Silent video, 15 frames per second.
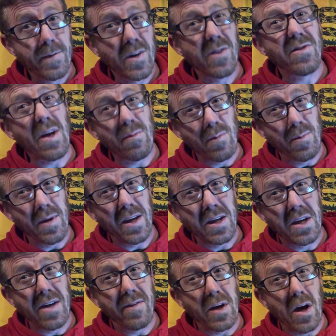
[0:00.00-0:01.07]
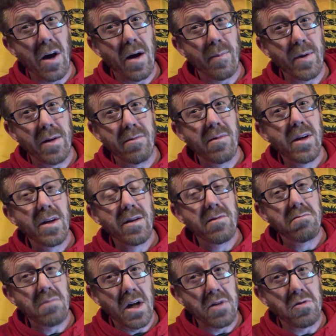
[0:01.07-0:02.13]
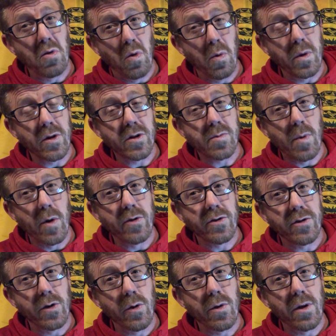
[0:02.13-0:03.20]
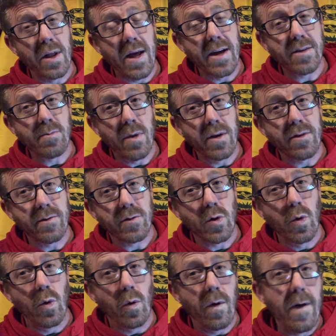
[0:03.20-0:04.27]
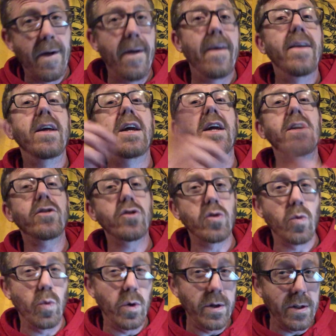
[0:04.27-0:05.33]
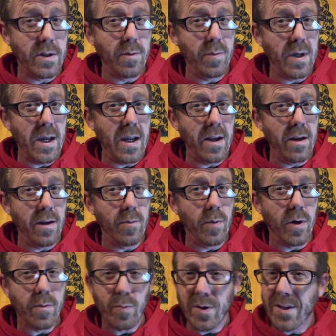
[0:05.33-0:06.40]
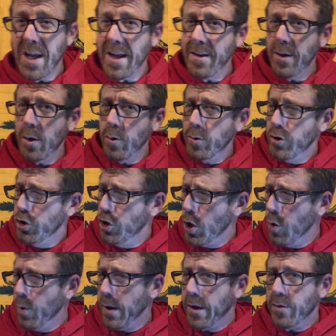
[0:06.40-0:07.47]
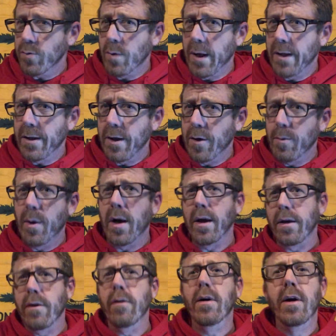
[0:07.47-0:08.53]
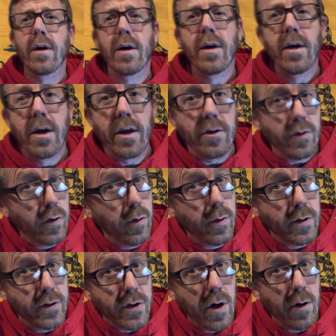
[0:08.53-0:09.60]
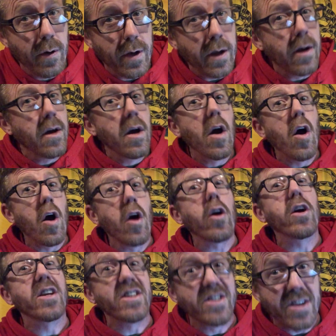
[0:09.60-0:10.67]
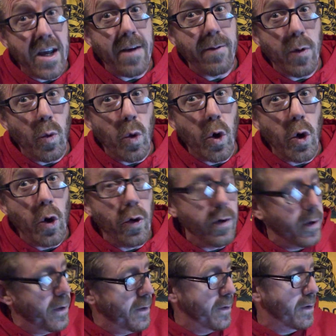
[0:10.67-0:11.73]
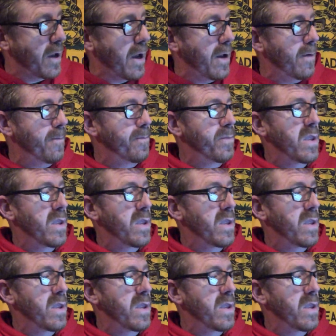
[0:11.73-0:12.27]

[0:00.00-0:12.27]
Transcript: because that would mean giving up and not doing what you're supposed to do the last month of school. Isherwood at the beginning of the book. Pretend little Joey's right there by you, and you and Joey are going to save the world, okay?